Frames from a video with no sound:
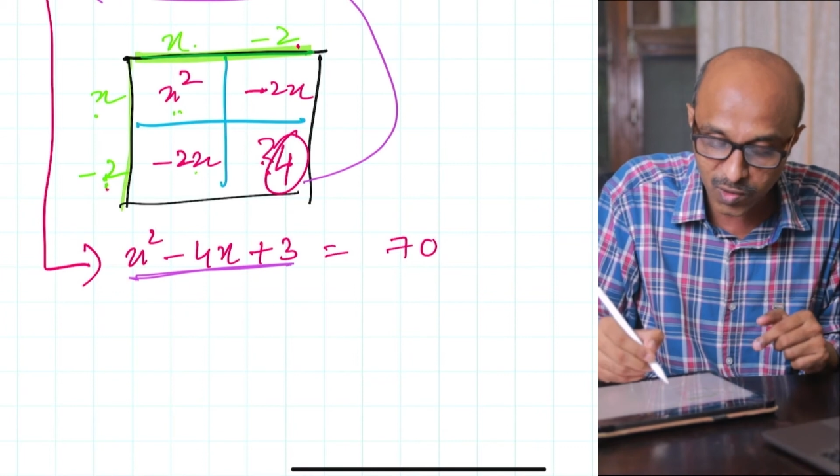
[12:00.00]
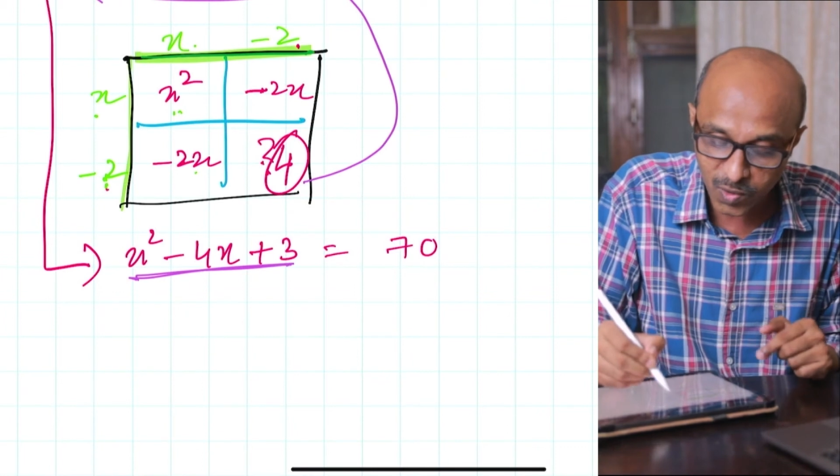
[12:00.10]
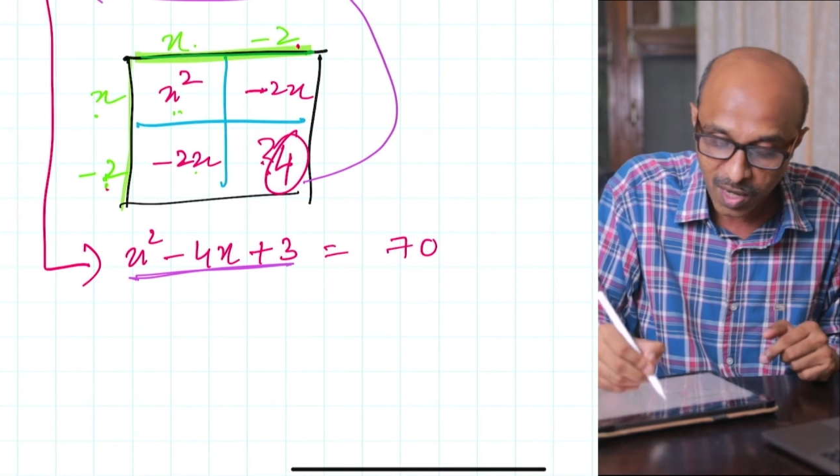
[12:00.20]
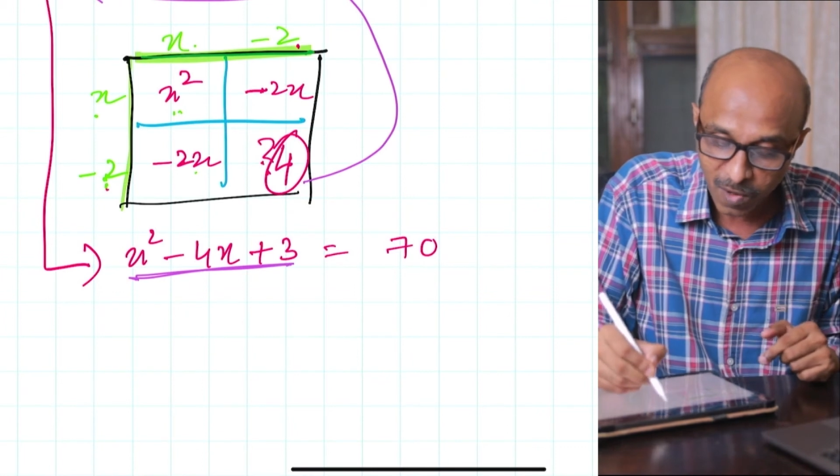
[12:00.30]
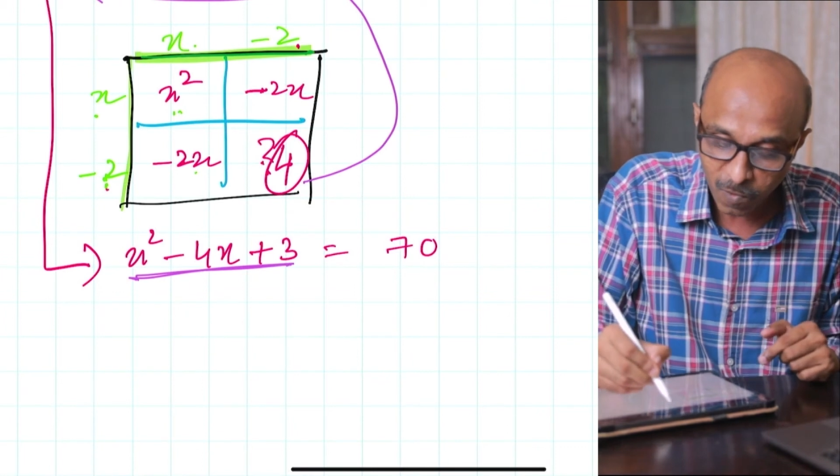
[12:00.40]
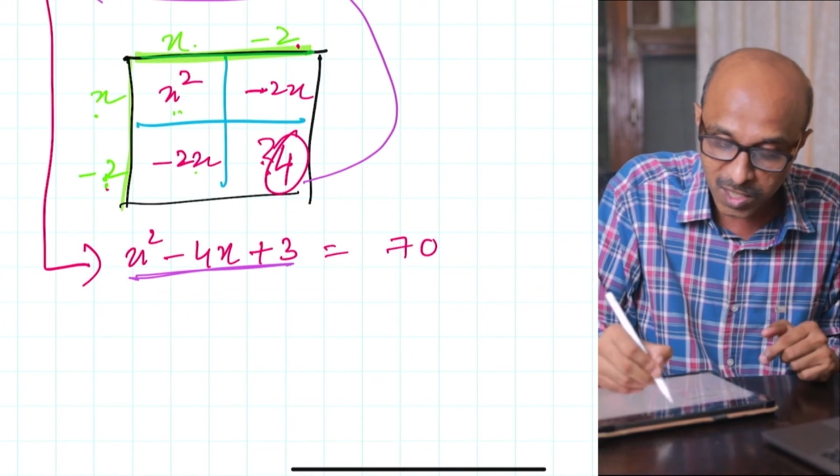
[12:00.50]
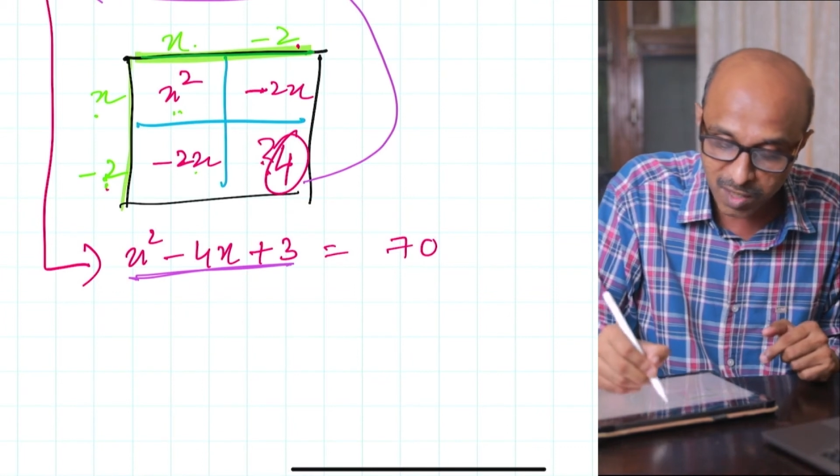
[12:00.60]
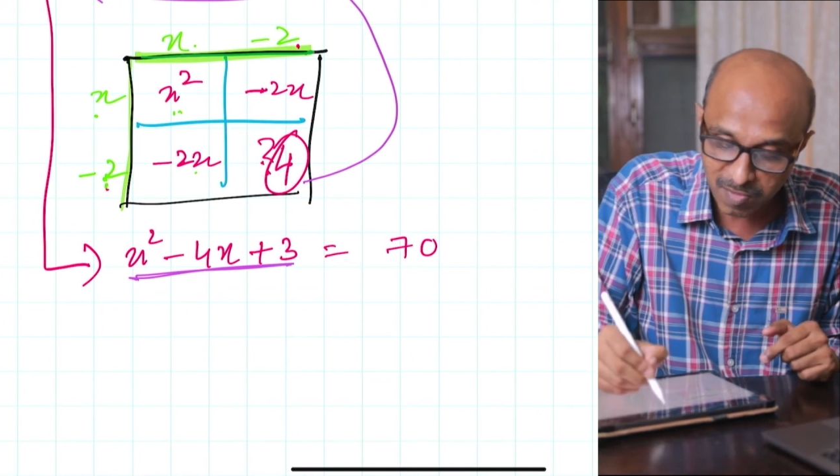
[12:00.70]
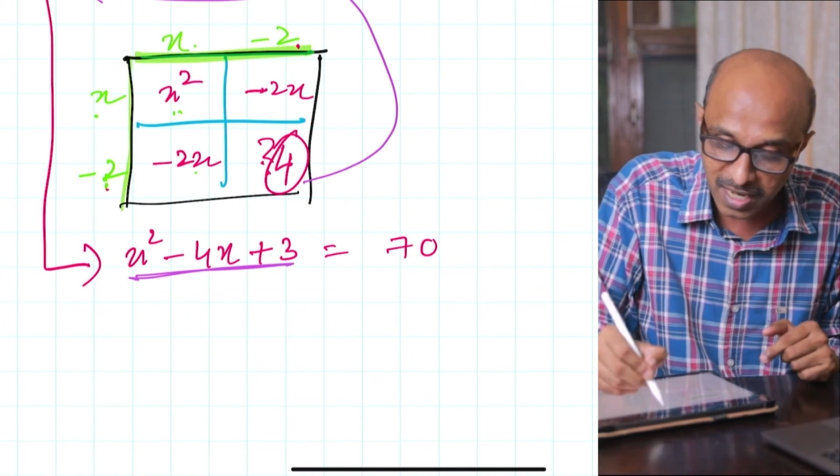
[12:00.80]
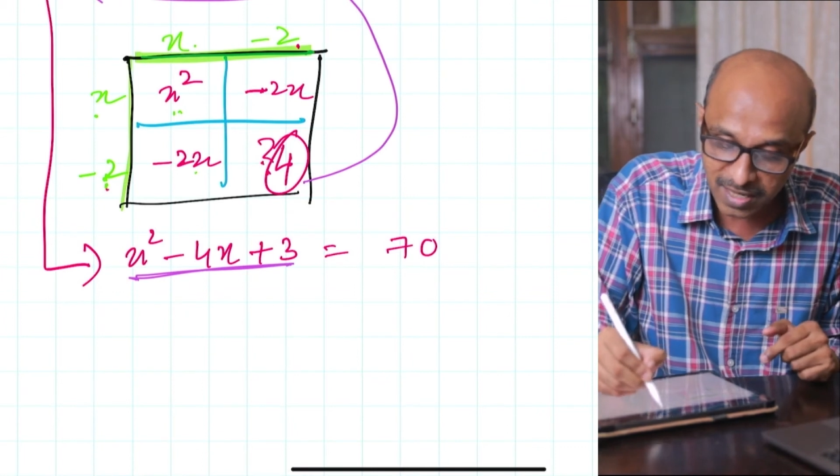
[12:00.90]
2,
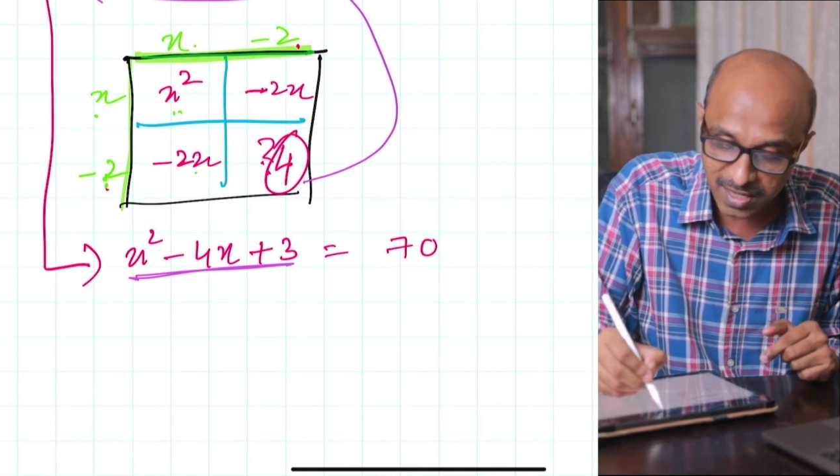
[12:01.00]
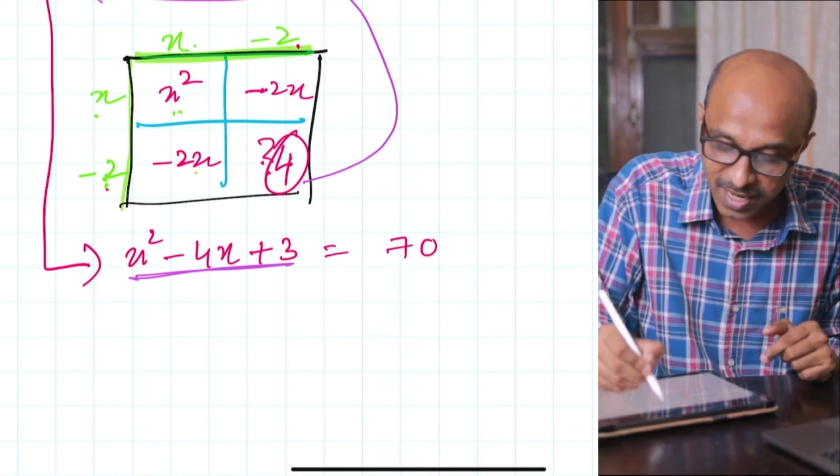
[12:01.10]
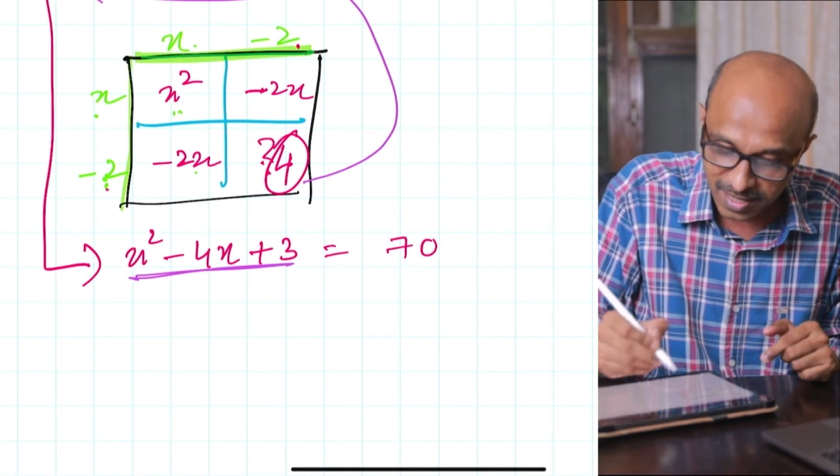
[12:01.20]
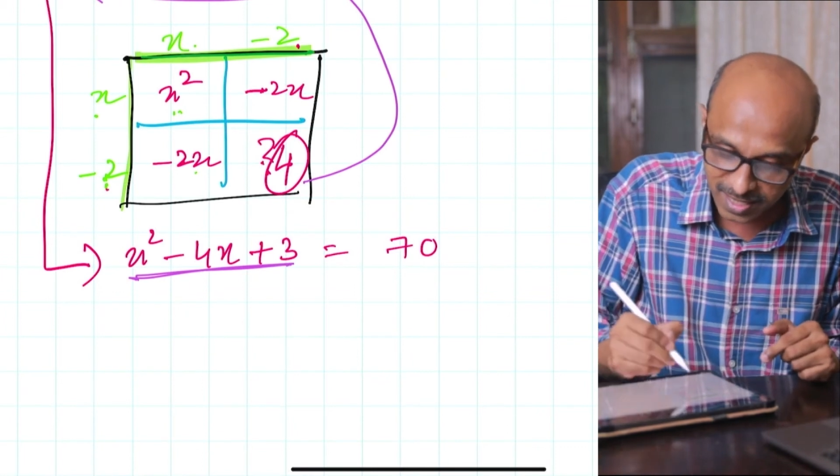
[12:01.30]
which means